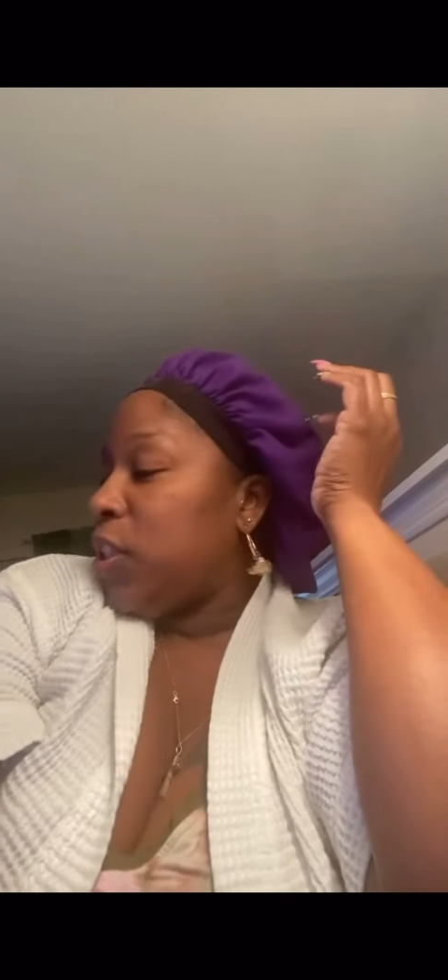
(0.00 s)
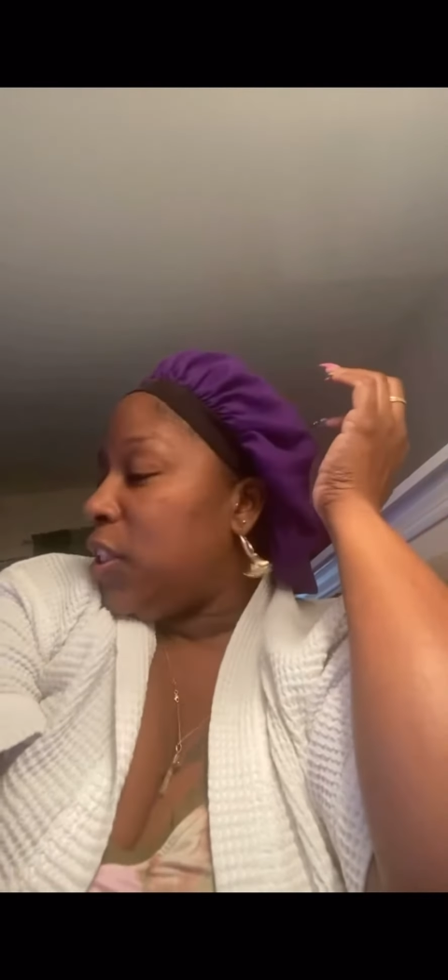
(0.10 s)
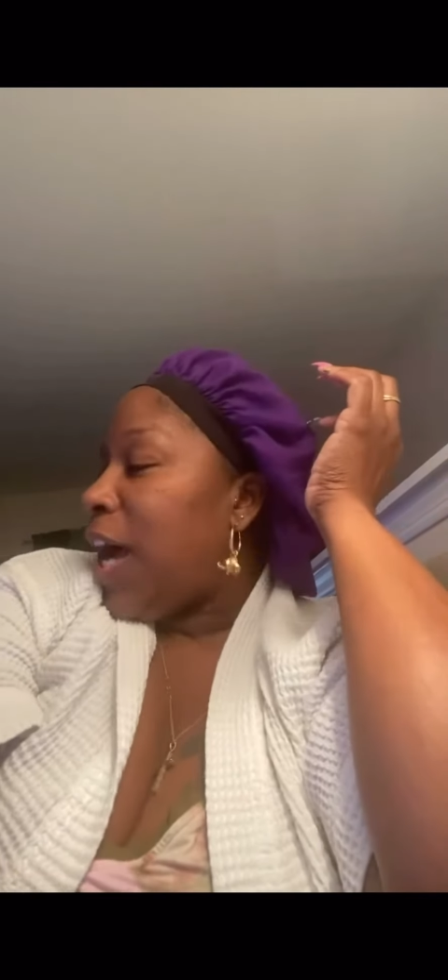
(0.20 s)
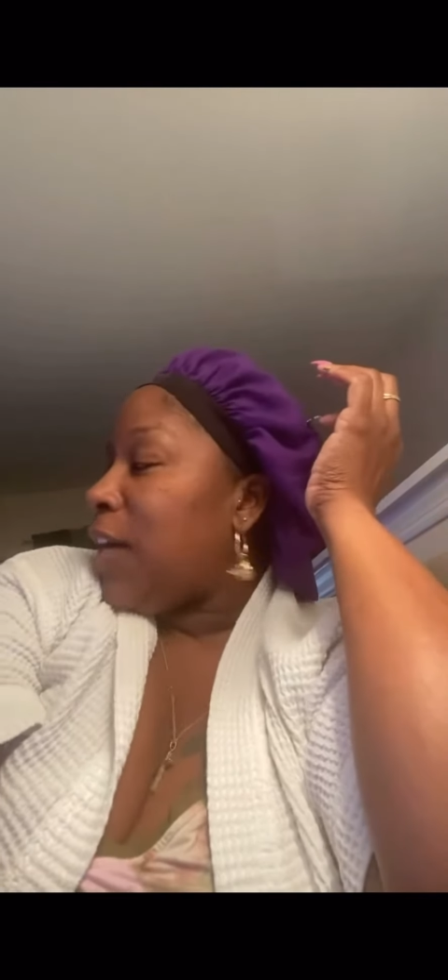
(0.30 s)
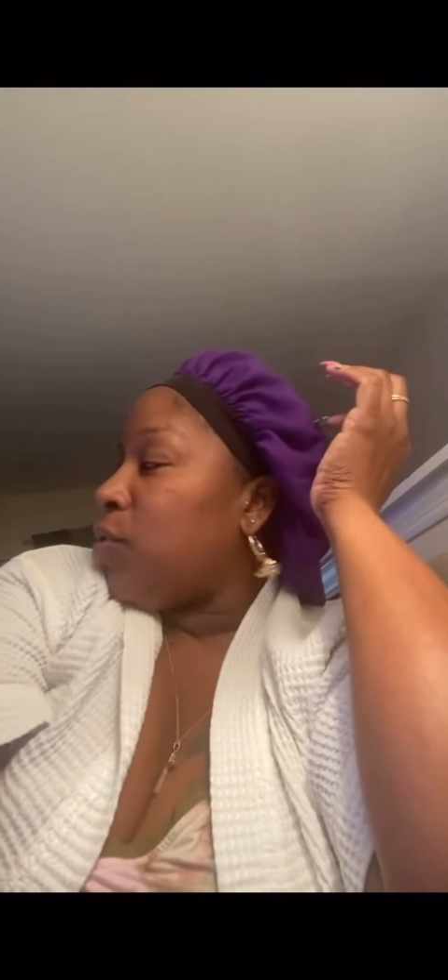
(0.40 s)
to
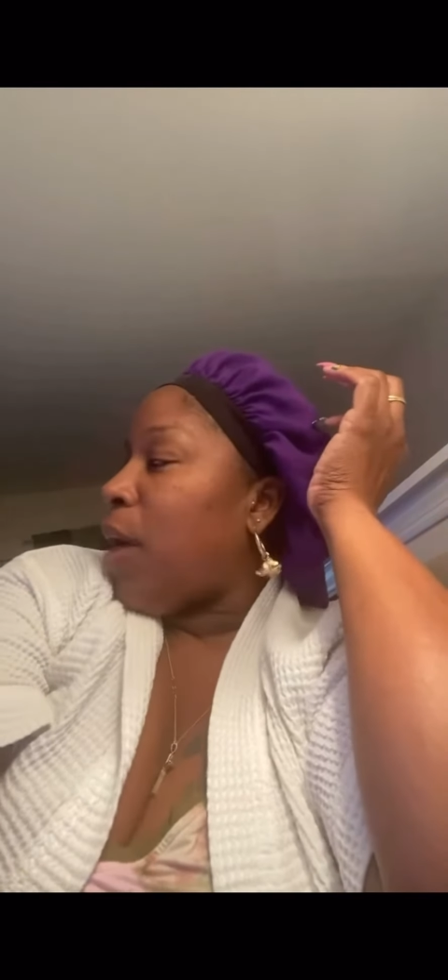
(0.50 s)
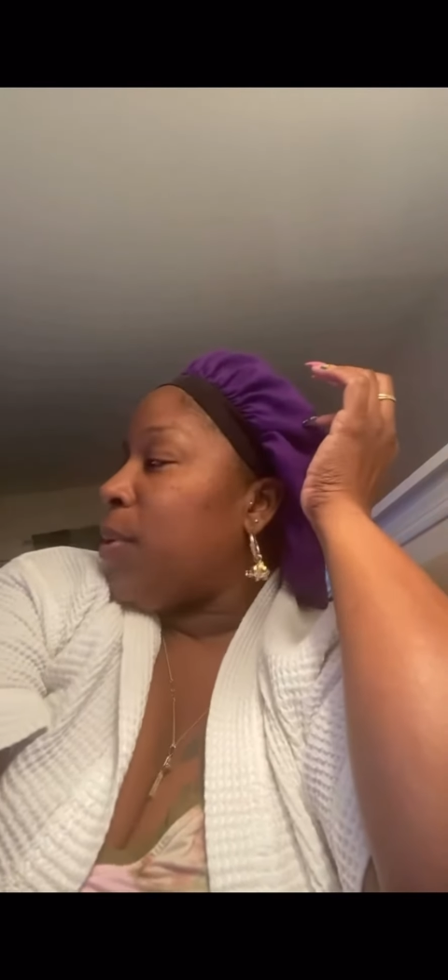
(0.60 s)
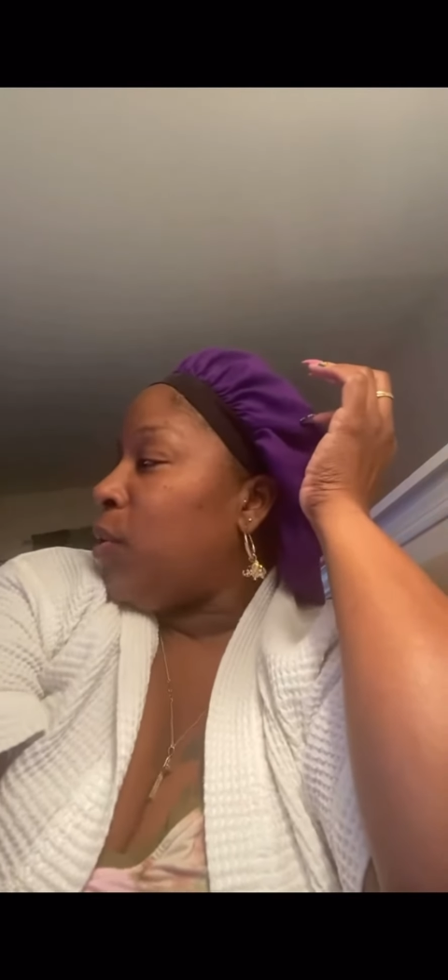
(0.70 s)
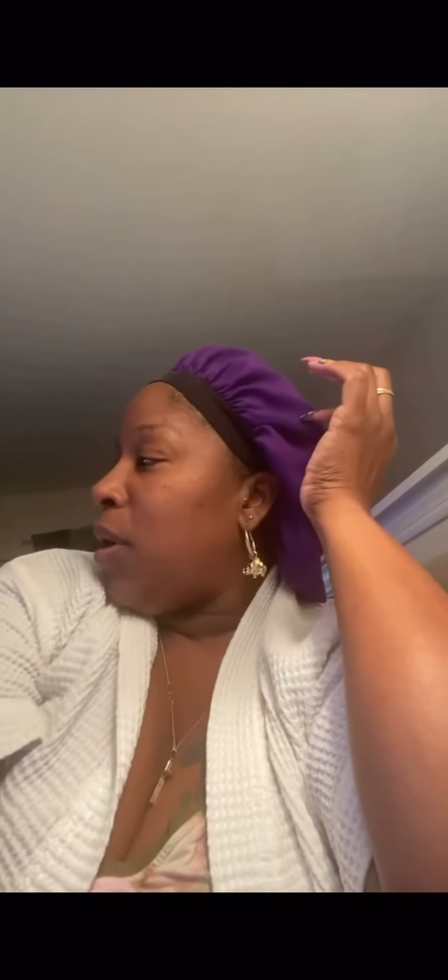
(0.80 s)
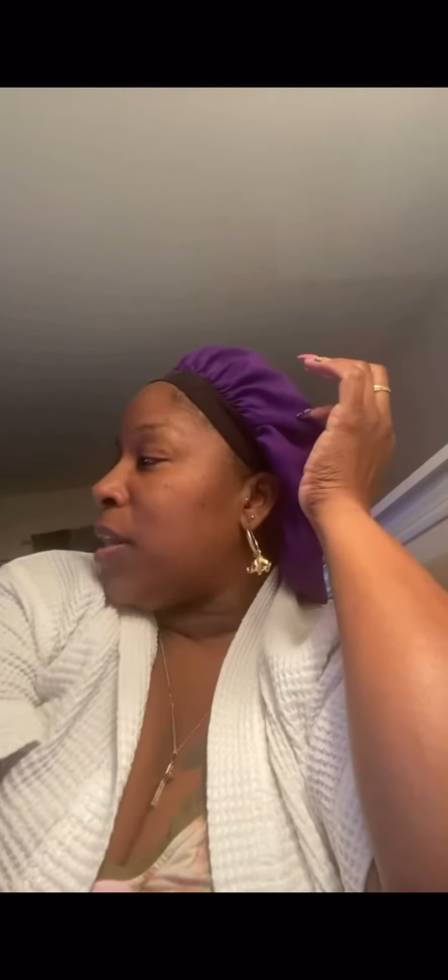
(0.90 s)
not to. I be
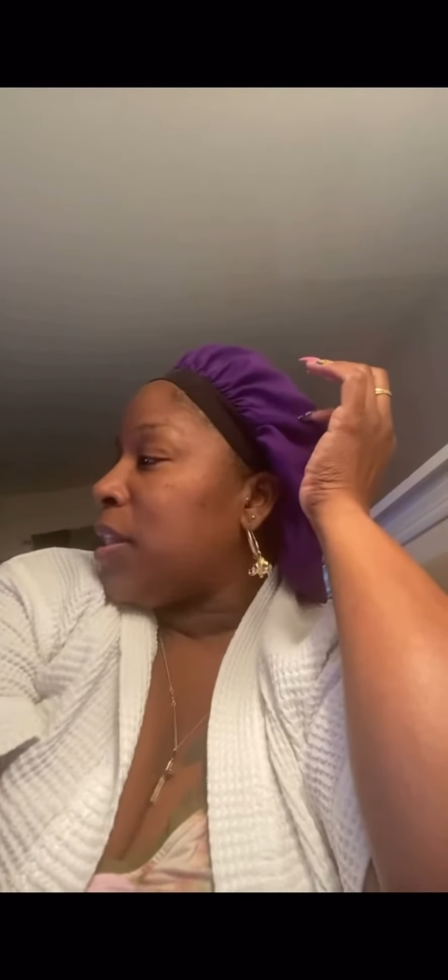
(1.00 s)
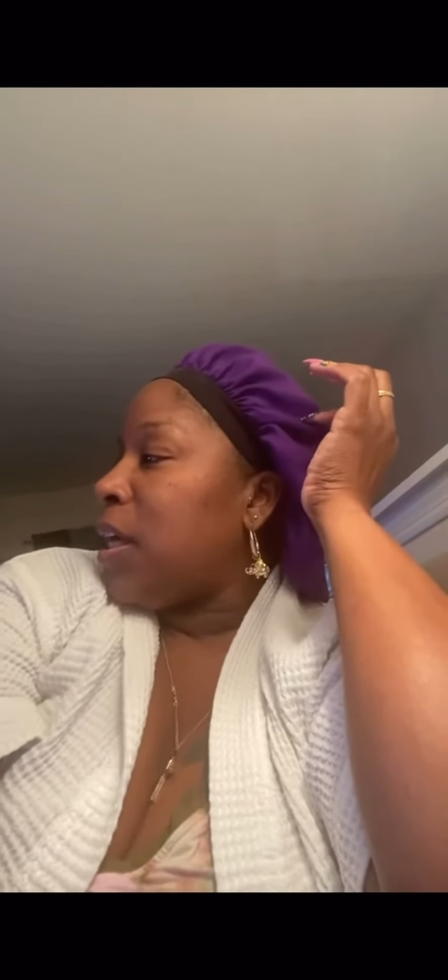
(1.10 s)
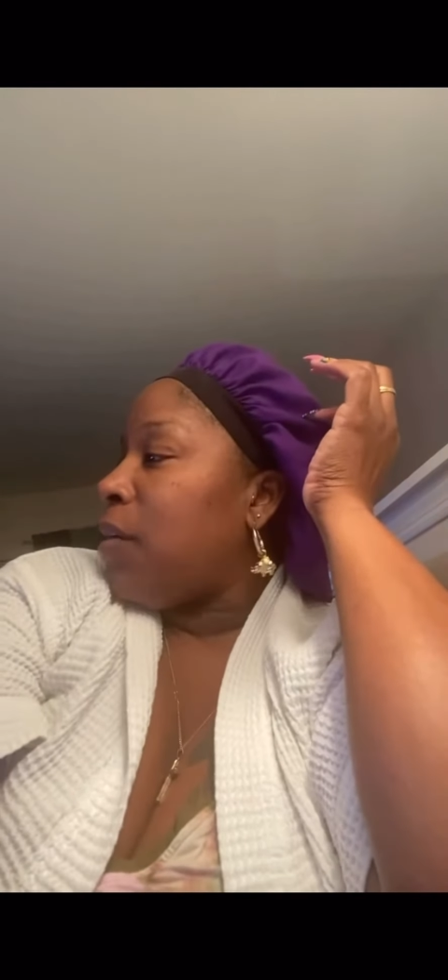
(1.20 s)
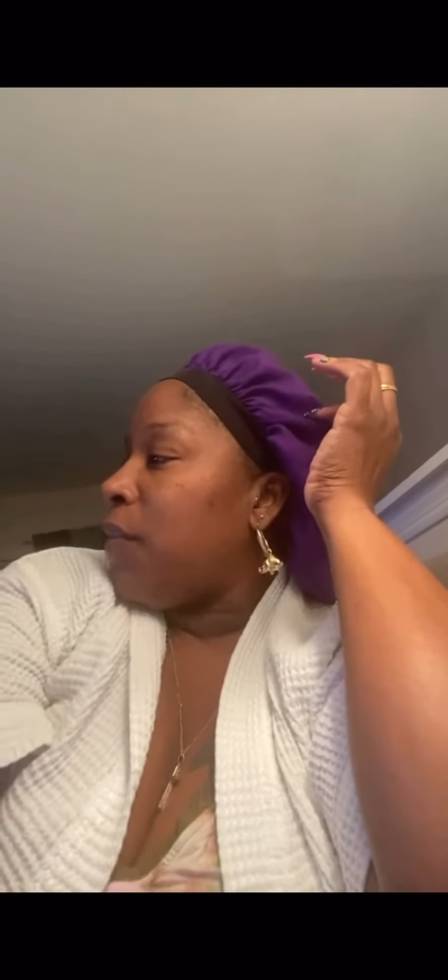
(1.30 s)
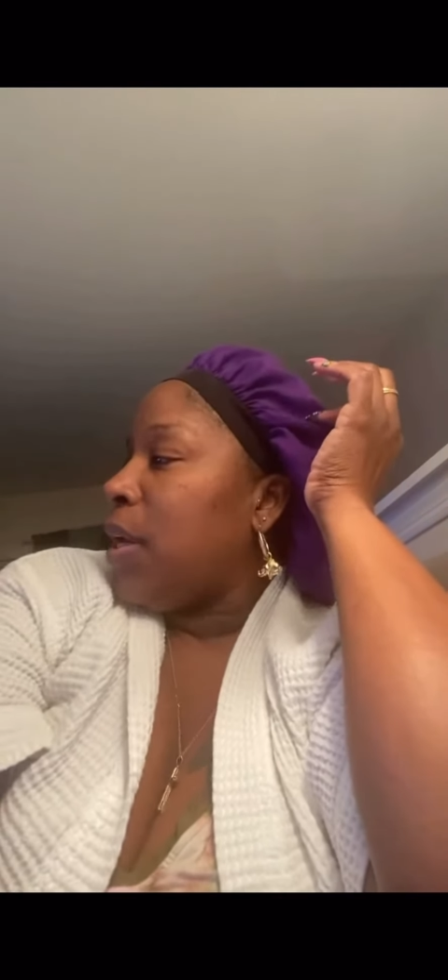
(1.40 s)
doing other
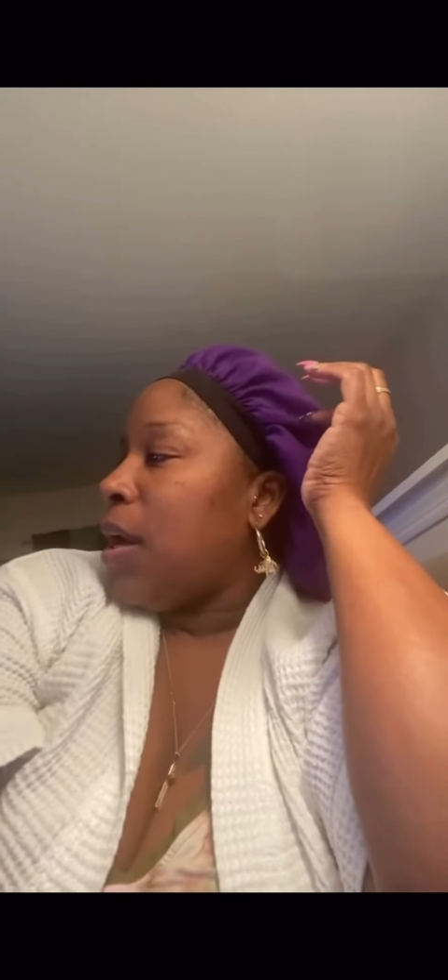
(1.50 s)
stuff.